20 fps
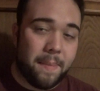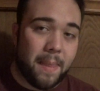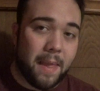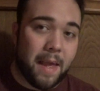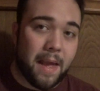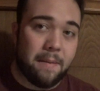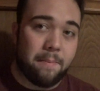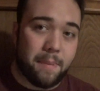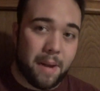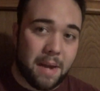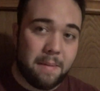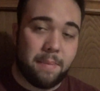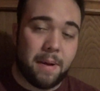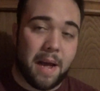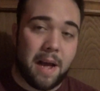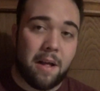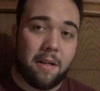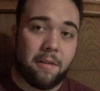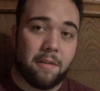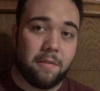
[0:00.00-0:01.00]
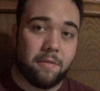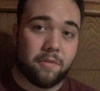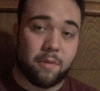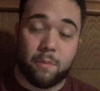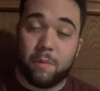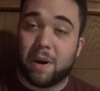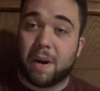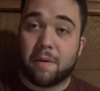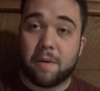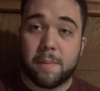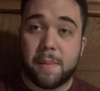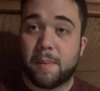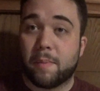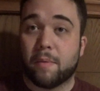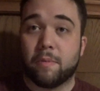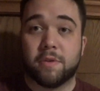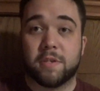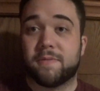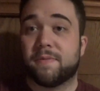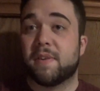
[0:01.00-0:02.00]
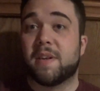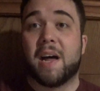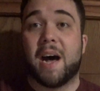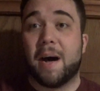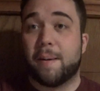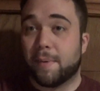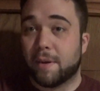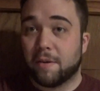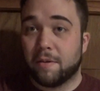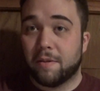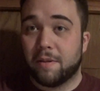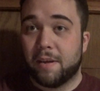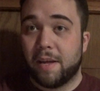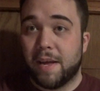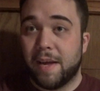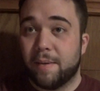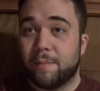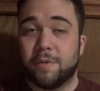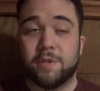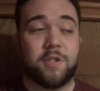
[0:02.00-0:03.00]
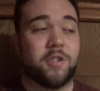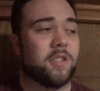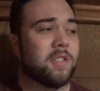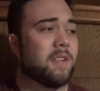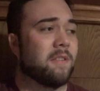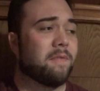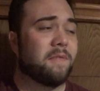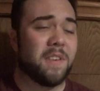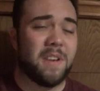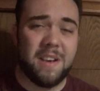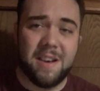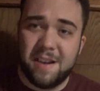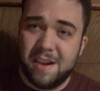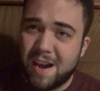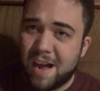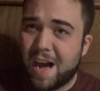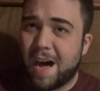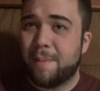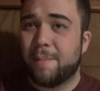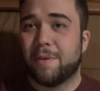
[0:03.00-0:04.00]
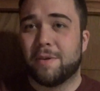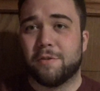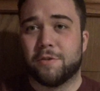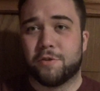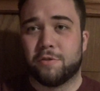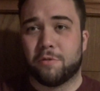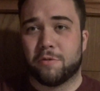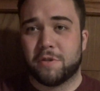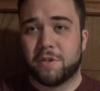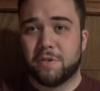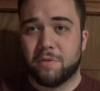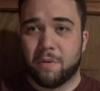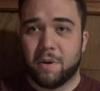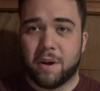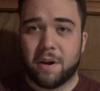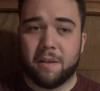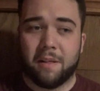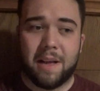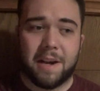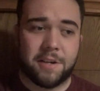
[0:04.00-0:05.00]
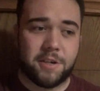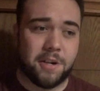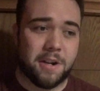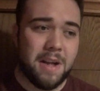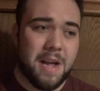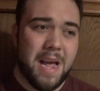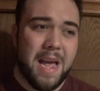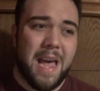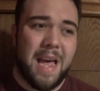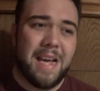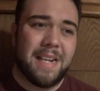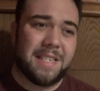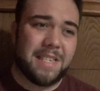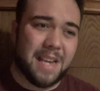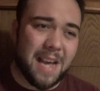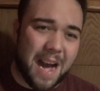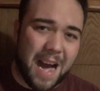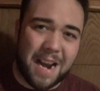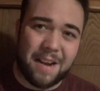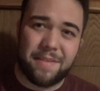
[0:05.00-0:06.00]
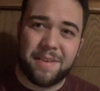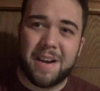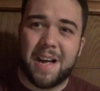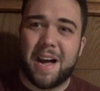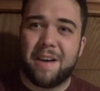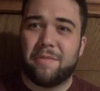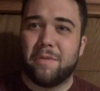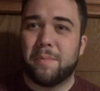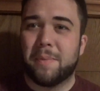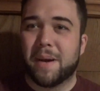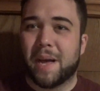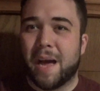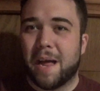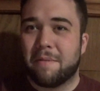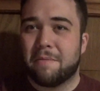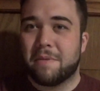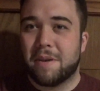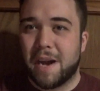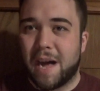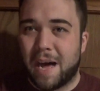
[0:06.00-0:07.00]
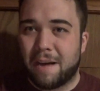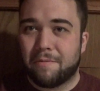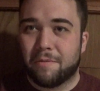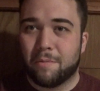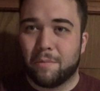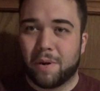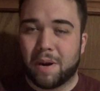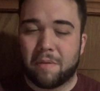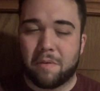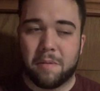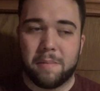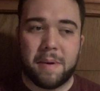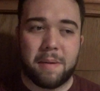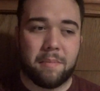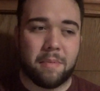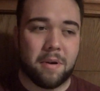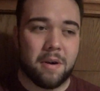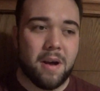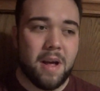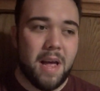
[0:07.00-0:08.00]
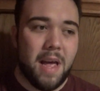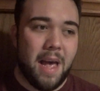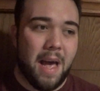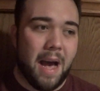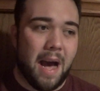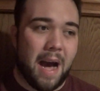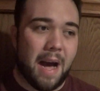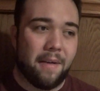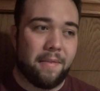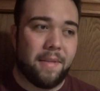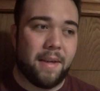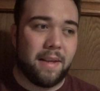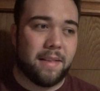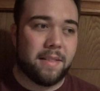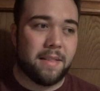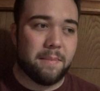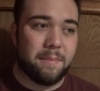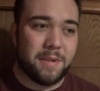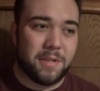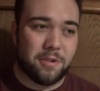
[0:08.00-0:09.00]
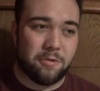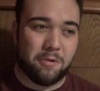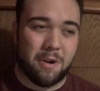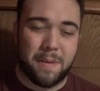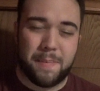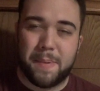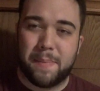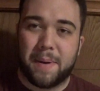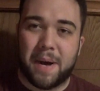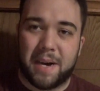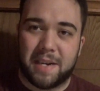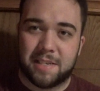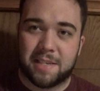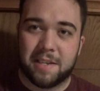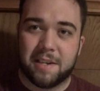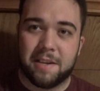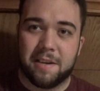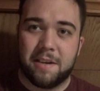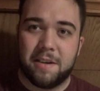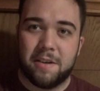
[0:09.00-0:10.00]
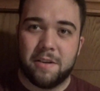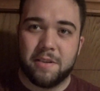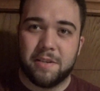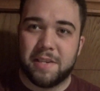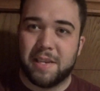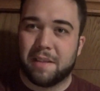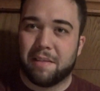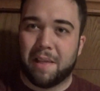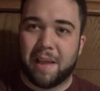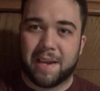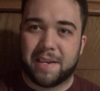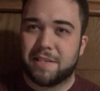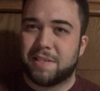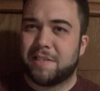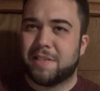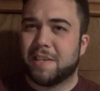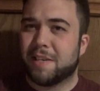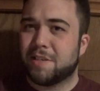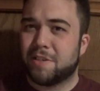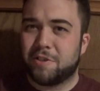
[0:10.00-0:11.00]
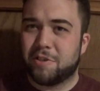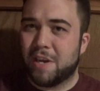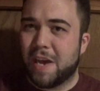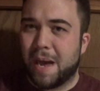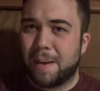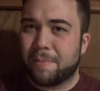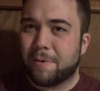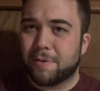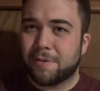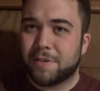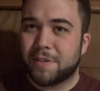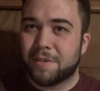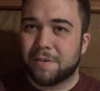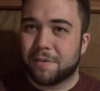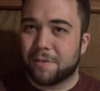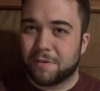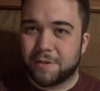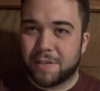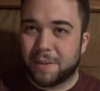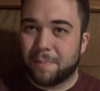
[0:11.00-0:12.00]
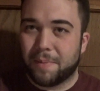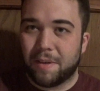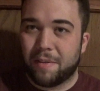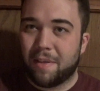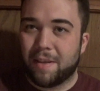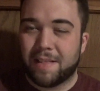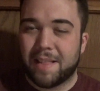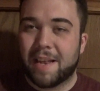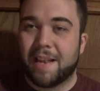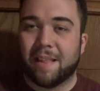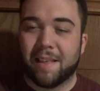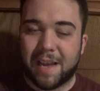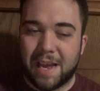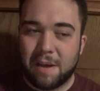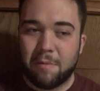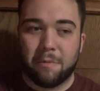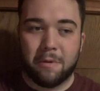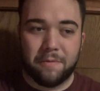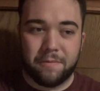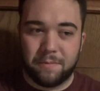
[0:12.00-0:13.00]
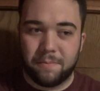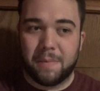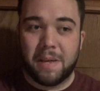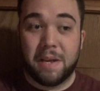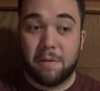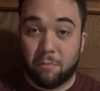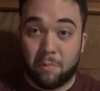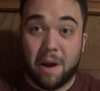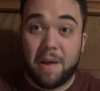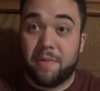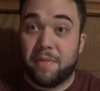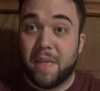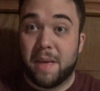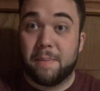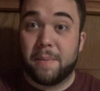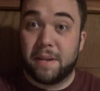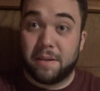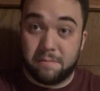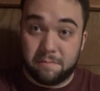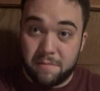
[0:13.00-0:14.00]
and Pen Pal, from what I remember, was phenomenal. It was just a phenomenal short story collection. It's kind of a novel, but kind of not from what I remember. I think that Mr. Creepypasta did like 6 chapters or something like that. Like he read them and